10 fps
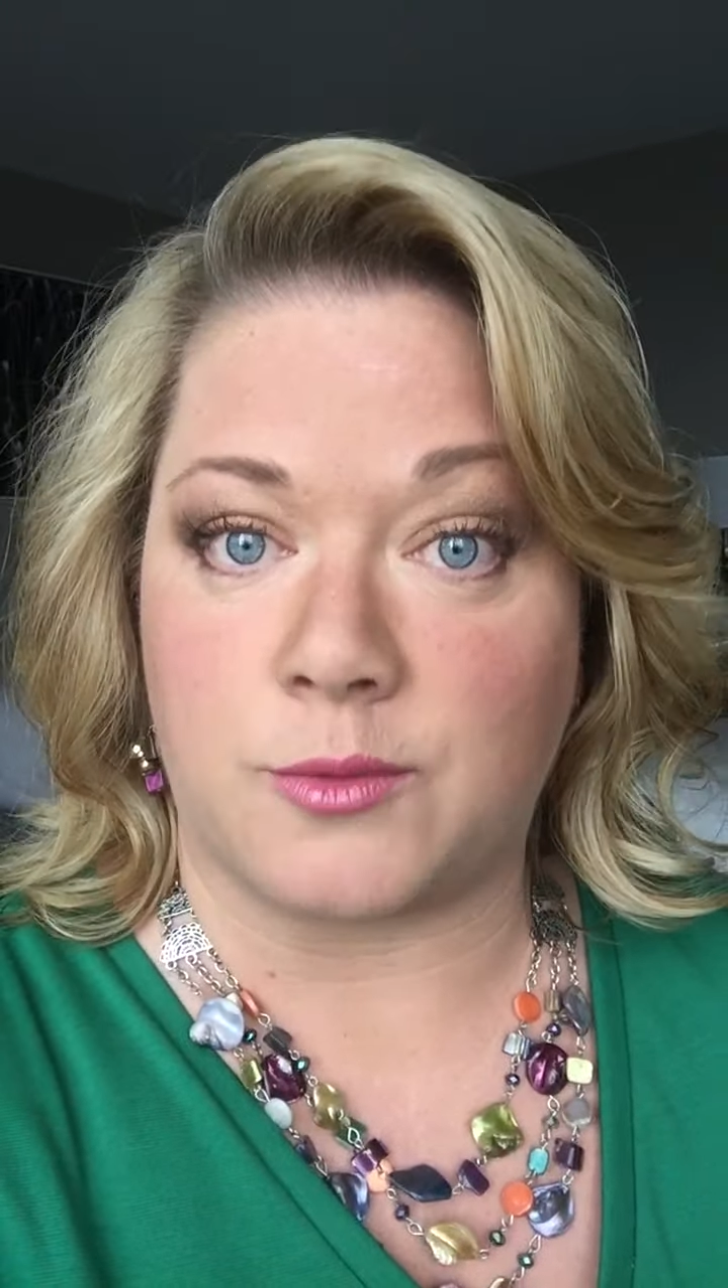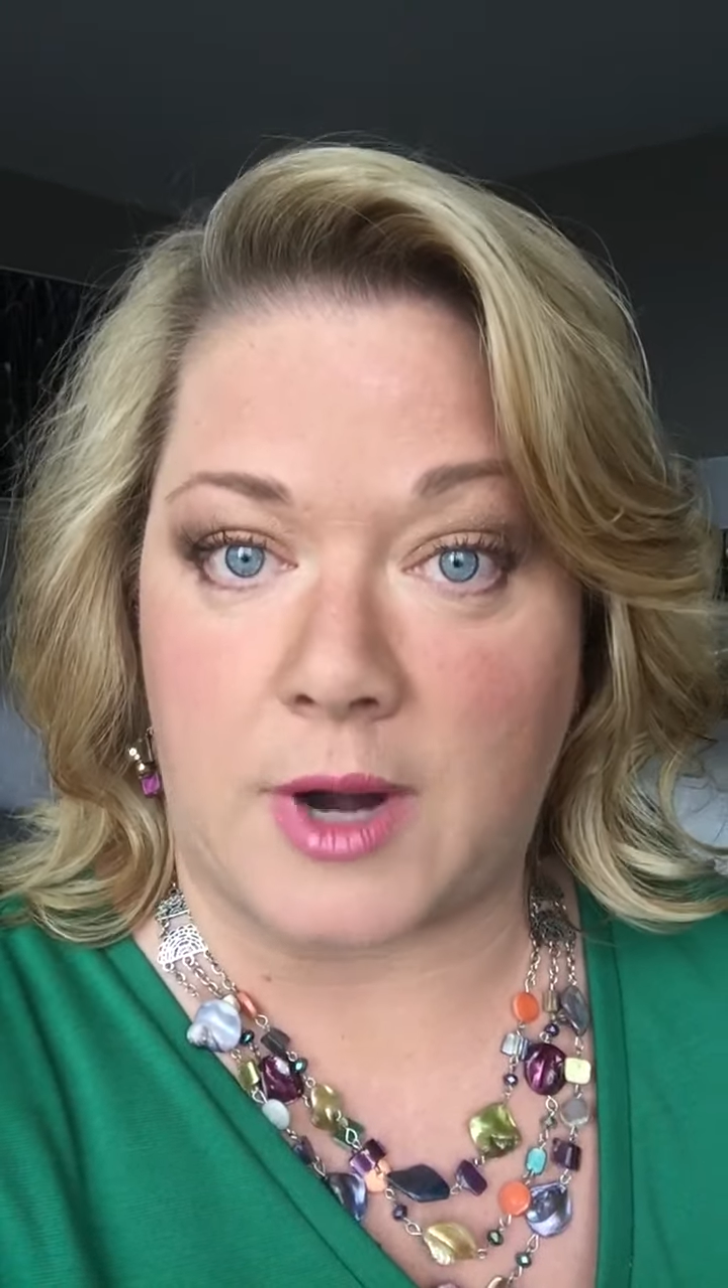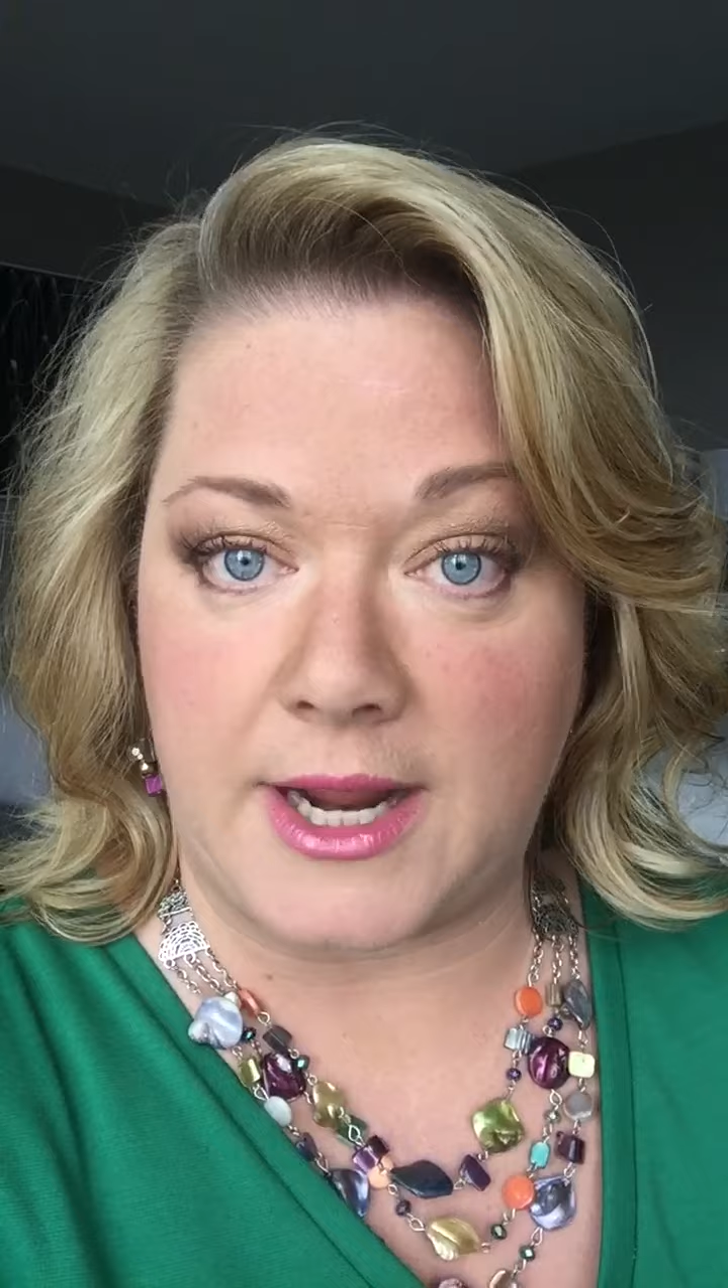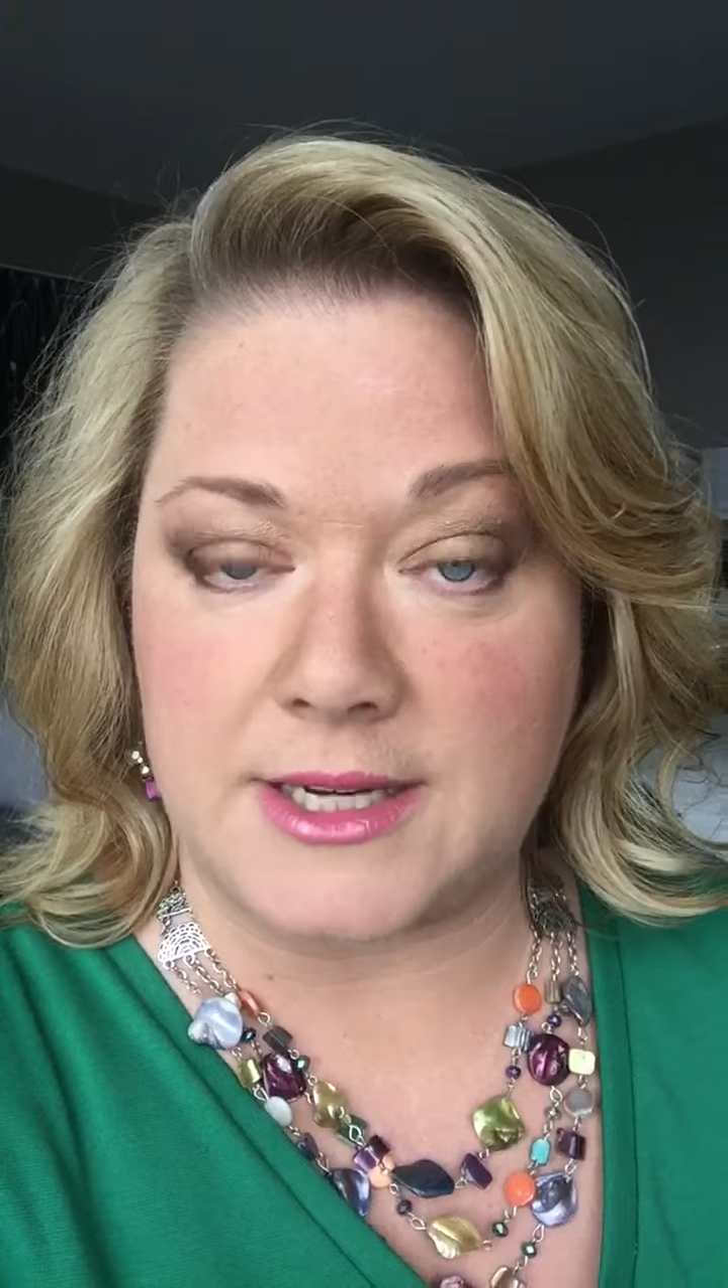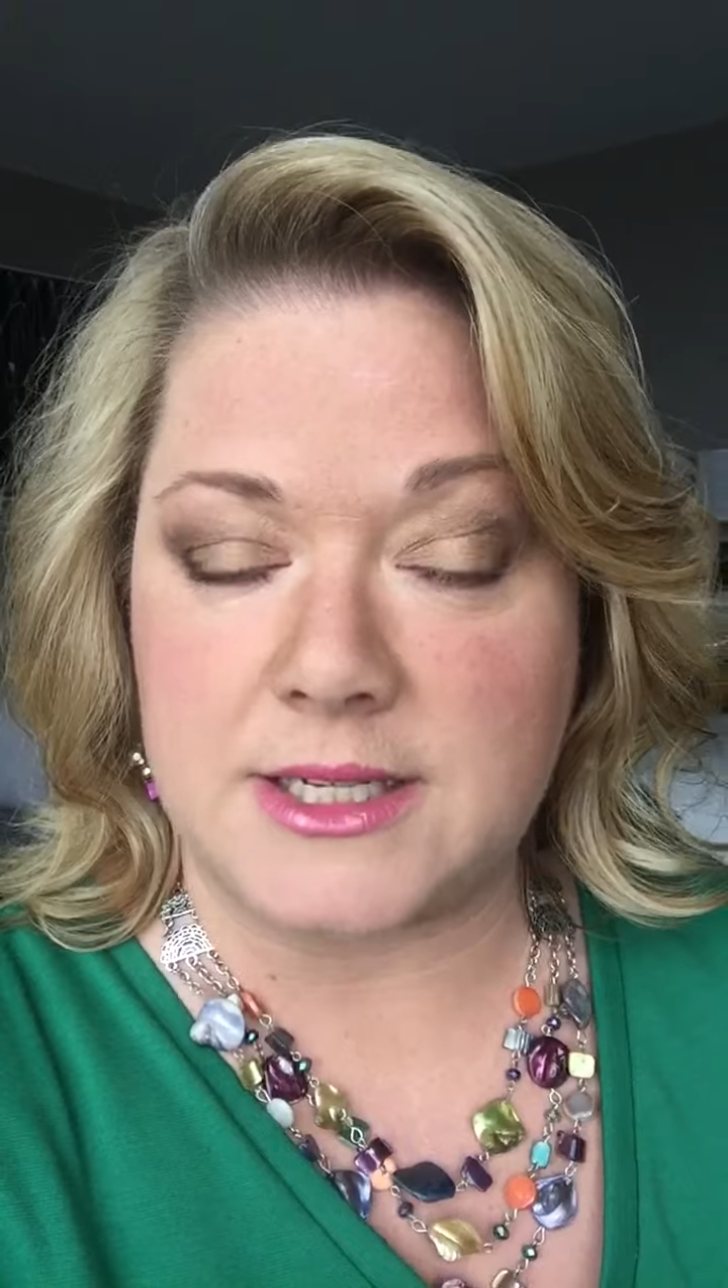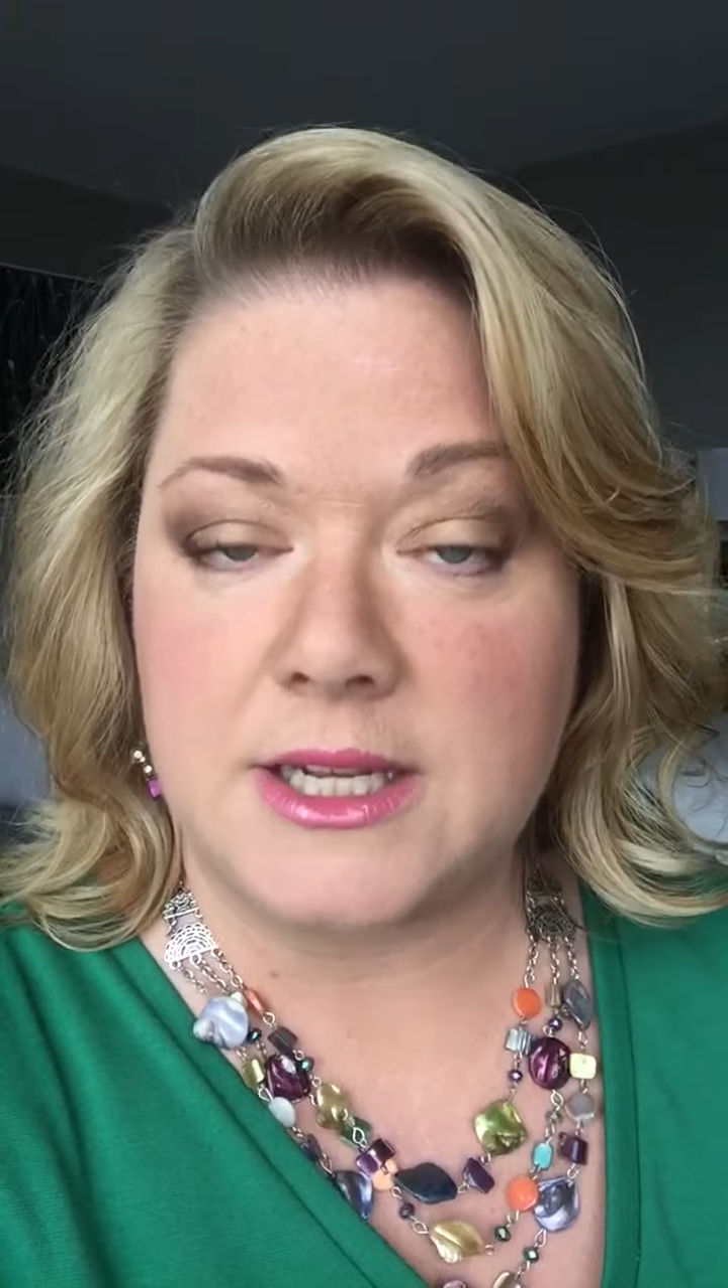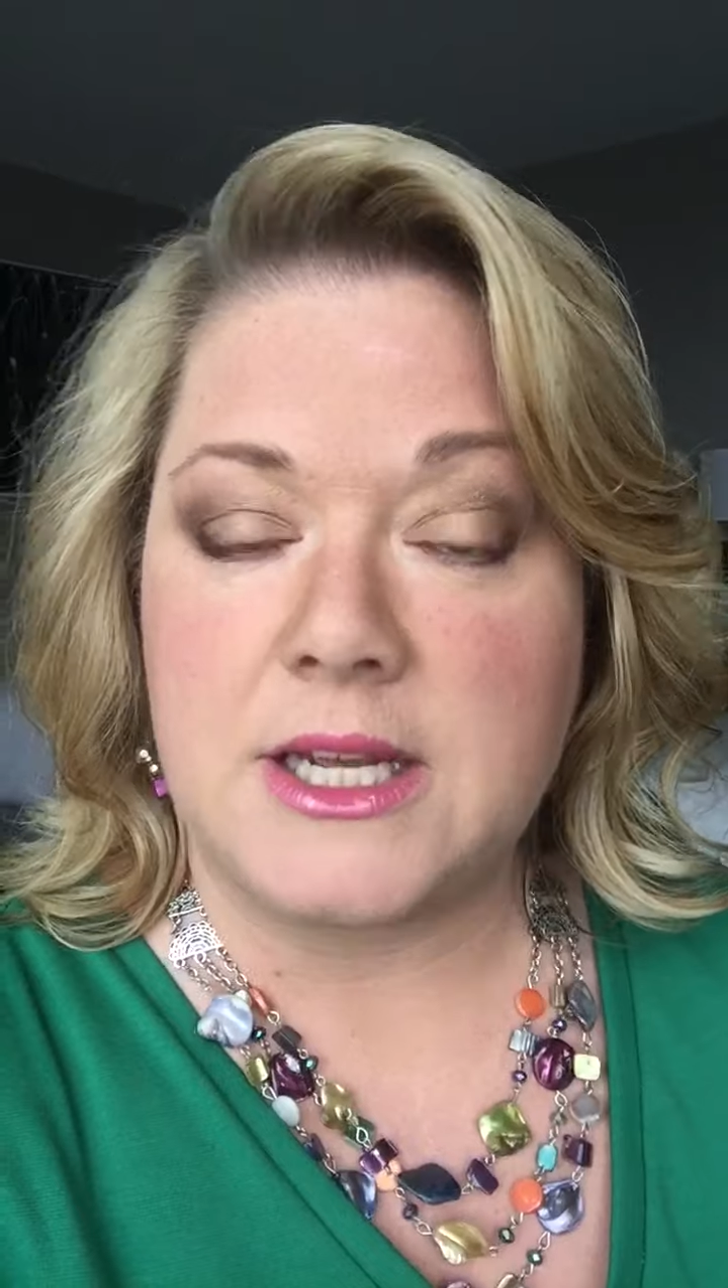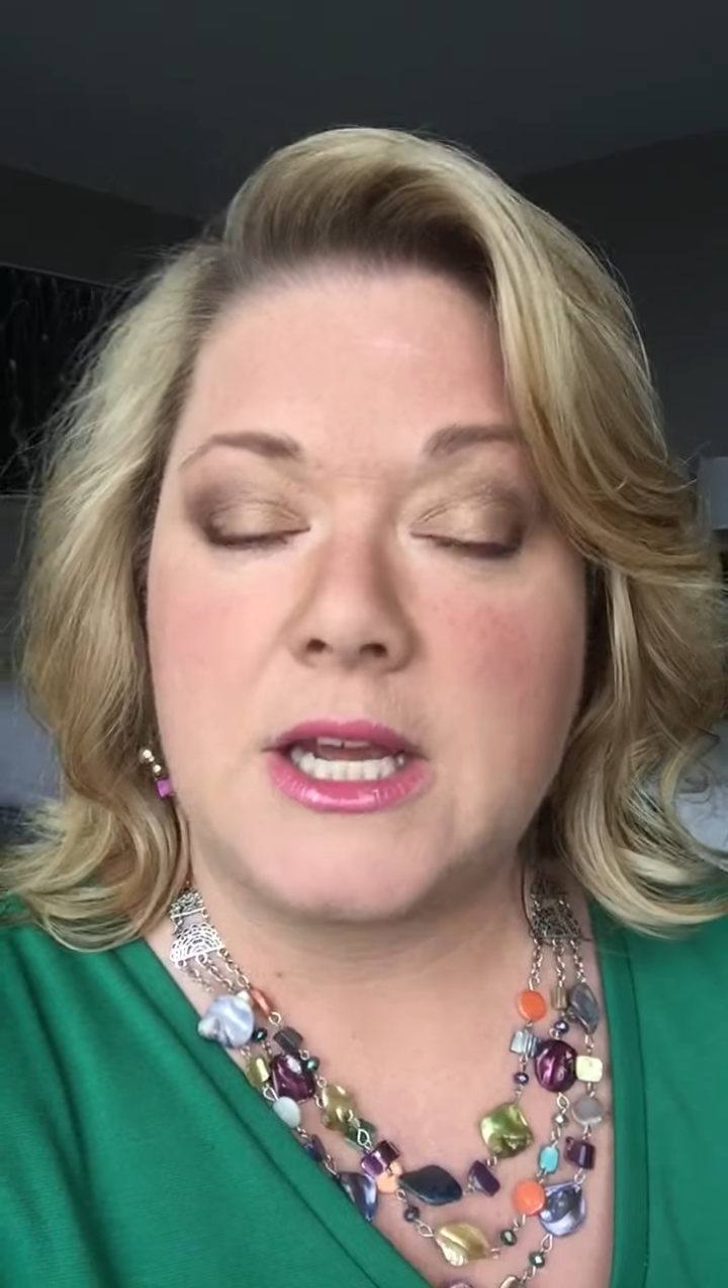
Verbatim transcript: right?